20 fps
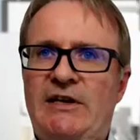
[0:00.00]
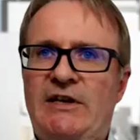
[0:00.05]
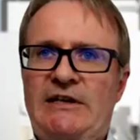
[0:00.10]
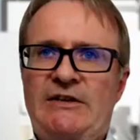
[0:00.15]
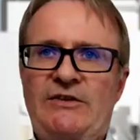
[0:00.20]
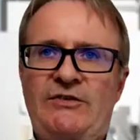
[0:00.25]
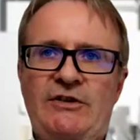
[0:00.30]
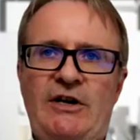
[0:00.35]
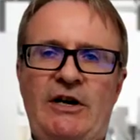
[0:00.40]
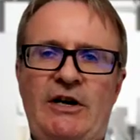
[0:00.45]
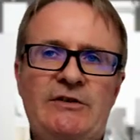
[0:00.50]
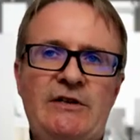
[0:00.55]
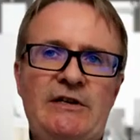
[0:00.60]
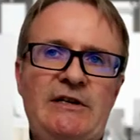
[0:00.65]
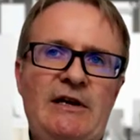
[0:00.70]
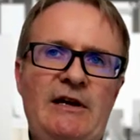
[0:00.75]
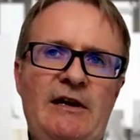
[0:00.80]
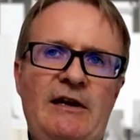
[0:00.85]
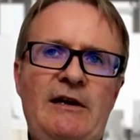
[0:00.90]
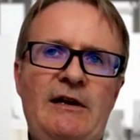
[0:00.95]
getting
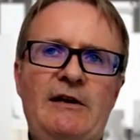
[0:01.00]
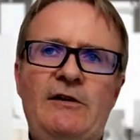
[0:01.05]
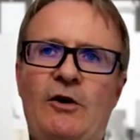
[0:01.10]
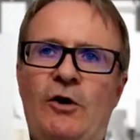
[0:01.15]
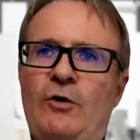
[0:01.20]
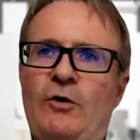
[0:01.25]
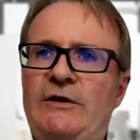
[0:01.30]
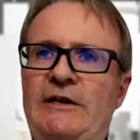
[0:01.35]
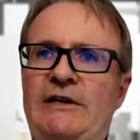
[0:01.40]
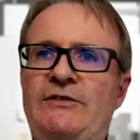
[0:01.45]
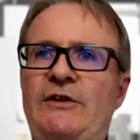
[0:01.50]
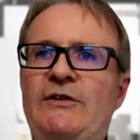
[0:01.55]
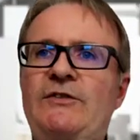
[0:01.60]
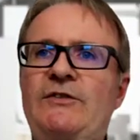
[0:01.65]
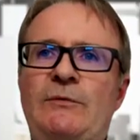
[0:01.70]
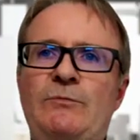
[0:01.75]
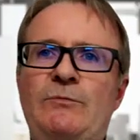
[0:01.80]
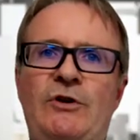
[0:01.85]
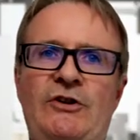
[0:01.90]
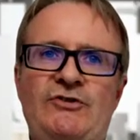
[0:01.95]
started or an
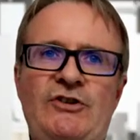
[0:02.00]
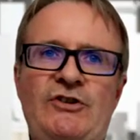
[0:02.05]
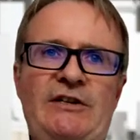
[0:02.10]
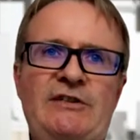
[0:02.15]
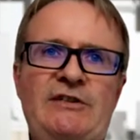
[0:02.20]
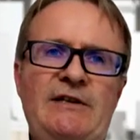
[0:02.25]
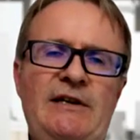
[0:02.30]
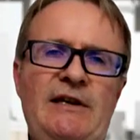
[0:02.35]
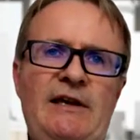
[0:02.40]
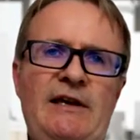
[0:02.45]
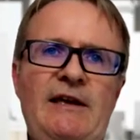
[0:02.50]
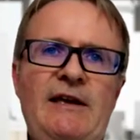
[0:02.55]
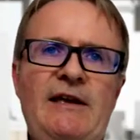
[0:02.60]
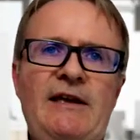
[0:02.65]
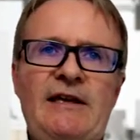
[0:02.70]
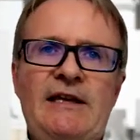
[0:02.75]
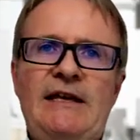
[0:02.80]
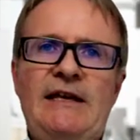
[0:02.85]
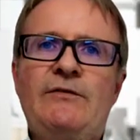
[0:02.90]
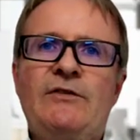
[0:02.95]
existing project,
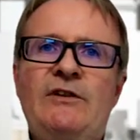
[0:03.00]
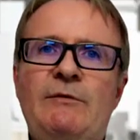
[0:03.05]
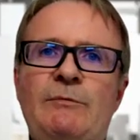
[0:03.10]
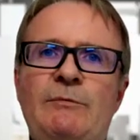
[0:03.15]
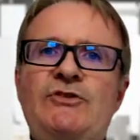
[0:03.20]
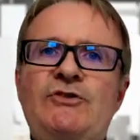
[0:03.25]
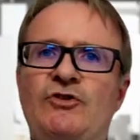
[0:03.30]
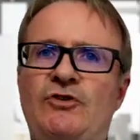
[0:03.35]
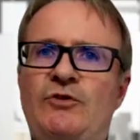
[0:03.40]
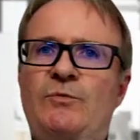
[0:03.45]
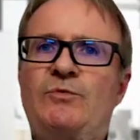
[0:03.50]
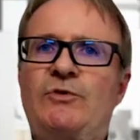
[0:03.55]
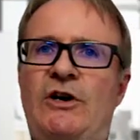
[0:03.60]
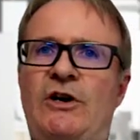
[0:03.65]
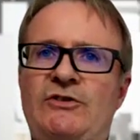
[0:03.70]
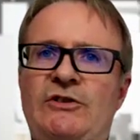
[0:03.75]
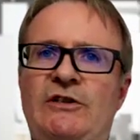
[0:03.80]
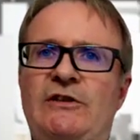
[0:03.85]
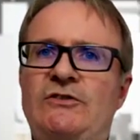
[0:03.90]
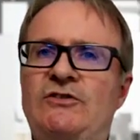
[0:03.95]
even a mature
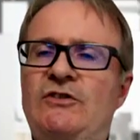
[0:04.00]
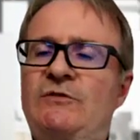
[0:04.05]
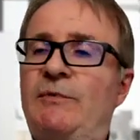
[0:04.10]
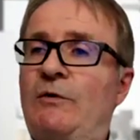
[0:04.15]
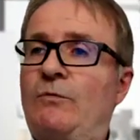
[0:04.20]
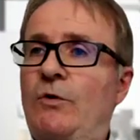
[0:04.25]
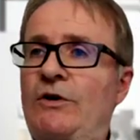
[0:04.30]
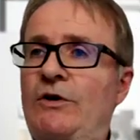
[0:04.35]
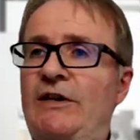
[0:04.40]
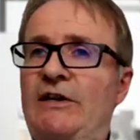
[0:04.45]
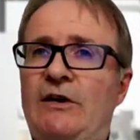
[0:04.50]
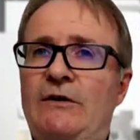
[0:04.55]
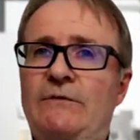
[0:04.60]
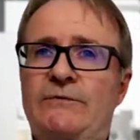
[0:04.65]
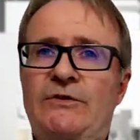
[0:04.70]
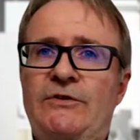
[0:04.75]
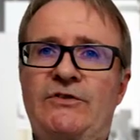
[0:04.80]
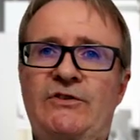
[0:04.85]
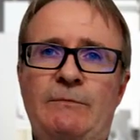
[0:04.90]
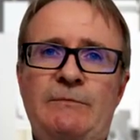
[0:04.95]
project that you've been working on
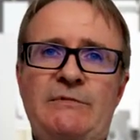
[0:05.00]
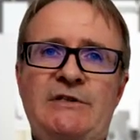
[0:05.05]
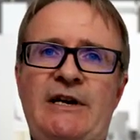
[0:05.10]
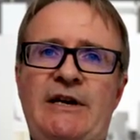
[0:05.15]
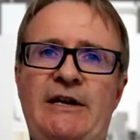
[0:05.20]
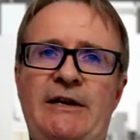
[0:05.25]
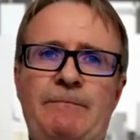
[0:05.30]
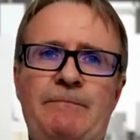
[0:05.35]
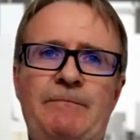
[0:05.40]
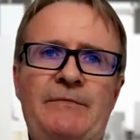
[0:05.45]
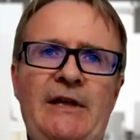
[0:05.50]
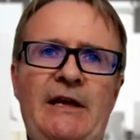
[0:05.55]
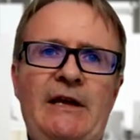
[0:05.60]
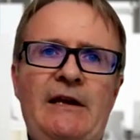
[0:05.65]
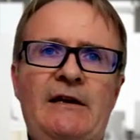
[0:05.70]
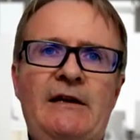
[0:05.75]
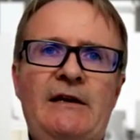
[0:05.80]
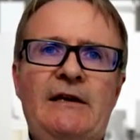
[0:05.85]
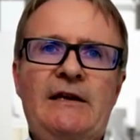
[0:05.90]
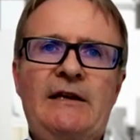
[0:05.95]
for some time?
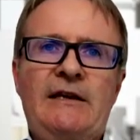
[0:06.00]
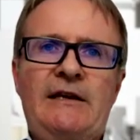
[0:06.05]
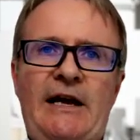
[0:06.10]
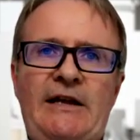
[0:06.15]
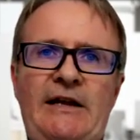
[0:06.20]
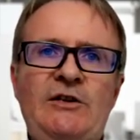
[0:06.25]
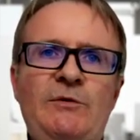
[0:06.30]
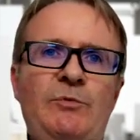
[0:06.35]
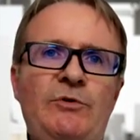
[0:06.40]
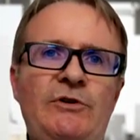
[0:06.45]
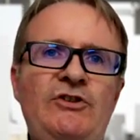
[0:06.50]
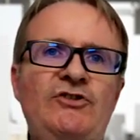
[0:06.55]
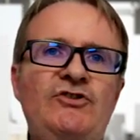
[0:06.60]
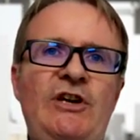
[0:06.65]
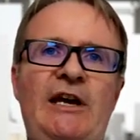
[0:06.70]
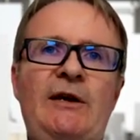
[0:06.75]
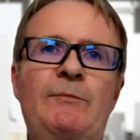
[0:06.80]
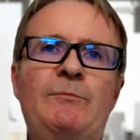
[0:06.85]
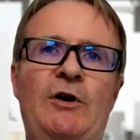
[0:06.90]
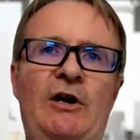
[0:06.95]
Can you put a
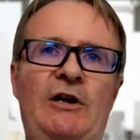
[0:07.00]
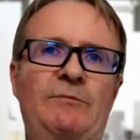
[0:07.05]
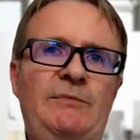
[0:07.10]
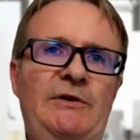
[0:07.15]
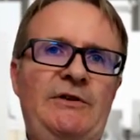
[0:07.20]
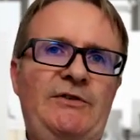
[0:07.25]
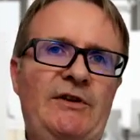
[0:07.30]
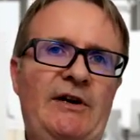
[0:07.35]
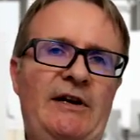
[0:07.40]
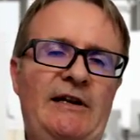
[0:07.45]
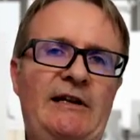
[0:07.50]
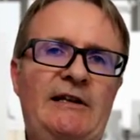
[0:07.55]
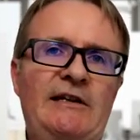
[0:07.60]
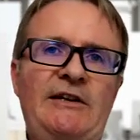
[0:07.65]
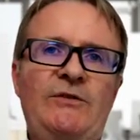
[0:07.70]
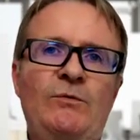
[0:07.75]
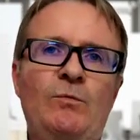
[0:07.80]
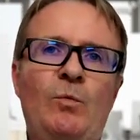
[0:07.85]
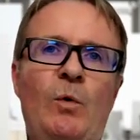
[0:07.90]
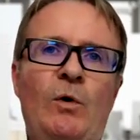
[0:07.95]
check mark beside at
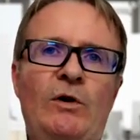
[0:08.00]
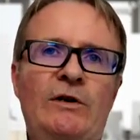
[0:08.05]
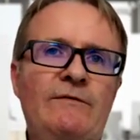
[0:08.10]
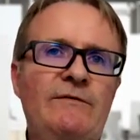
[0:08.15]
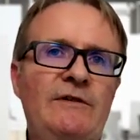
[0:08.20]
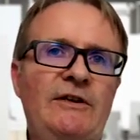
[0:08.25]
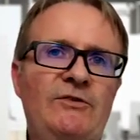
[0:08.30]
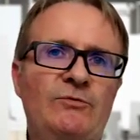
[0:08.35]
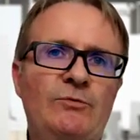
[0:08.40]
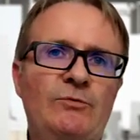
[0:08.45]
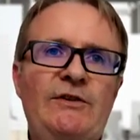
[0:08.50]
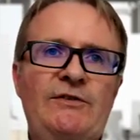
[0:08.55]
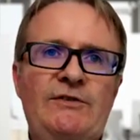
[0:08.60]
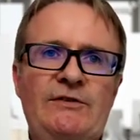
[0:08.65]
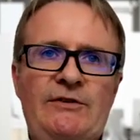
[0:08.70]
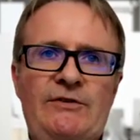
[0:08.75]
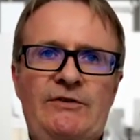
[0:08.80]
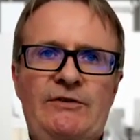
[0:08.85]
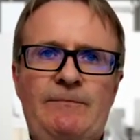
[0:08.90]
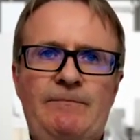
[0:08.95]
least one of these
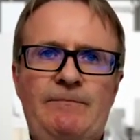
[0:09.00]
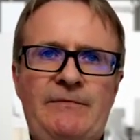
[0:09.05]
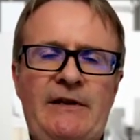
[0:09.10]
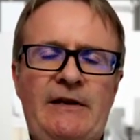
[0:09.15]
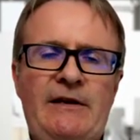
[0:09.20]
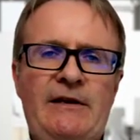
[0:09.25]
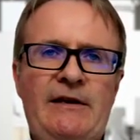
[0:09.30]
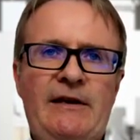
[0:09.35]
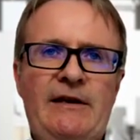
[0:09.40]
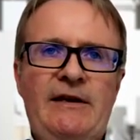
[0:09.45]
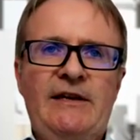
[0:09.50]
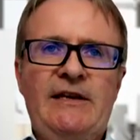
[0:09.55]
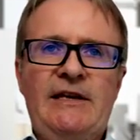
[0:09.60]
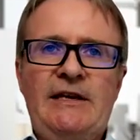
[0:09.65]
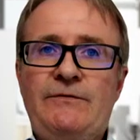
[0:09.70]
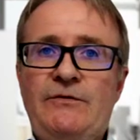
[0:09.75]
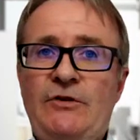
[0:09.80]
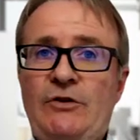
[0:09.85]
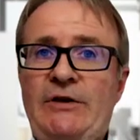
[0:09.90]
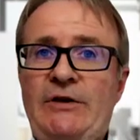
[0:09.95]
reasons?
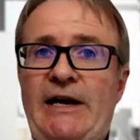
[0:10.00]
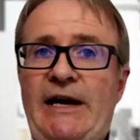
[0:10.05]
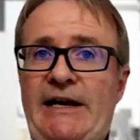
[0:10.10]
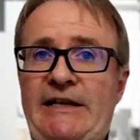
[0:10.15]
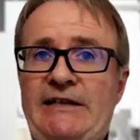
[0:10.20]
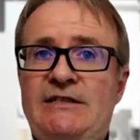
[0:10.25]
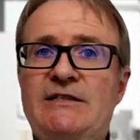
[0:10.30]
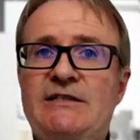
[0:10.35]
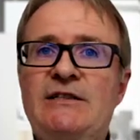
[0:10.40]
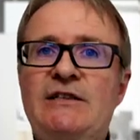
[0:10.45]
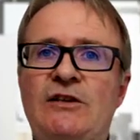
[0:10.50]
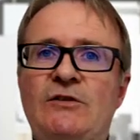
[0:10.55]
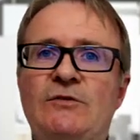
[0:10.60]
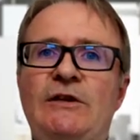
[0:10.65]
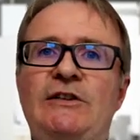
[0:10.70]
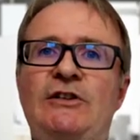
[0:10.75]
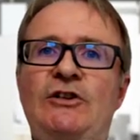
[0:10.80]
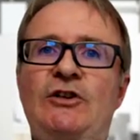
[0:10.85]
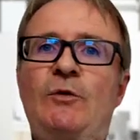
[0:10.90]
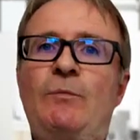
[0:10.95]
If you can't, you
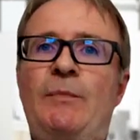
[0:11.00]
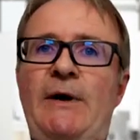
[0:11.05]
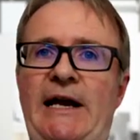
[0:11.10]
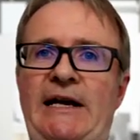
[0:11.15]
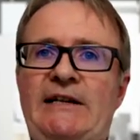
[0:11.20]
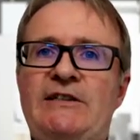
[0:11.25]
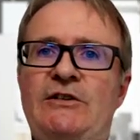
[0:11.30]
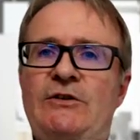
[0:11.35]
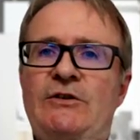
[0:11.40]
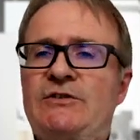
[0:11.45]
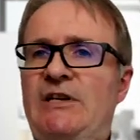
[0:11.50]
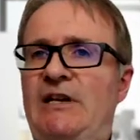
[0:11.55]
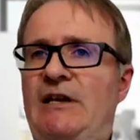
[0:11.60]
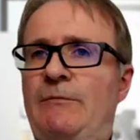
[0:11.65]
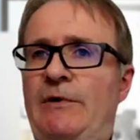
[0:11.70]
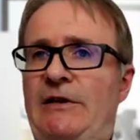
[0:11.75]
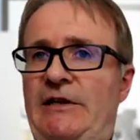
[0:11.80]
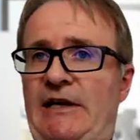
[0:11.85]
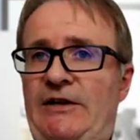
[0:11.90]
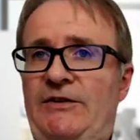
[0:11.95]
need to go back to your
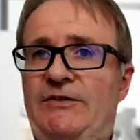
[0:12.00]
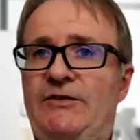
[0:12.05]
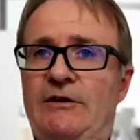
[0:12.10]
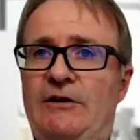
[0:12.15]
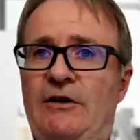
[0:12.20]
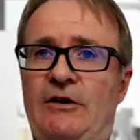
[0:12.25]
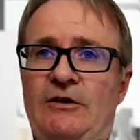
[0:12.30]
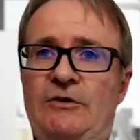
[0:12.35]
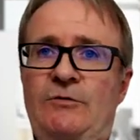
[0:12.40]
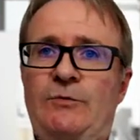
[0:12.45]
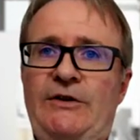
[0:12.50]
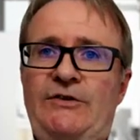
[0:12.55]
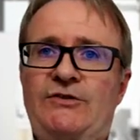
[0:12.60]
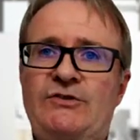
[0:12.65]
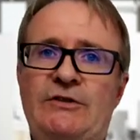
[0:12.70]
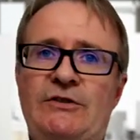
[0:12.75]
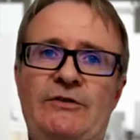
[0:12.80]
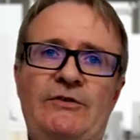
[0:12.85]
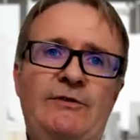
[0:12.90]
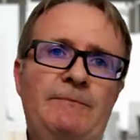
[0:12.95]
team and ask the
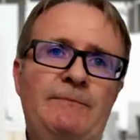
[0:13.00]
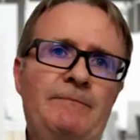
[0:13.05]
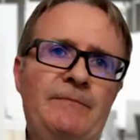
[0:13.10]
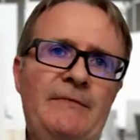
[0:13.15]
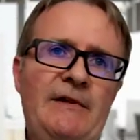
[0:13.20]
questions.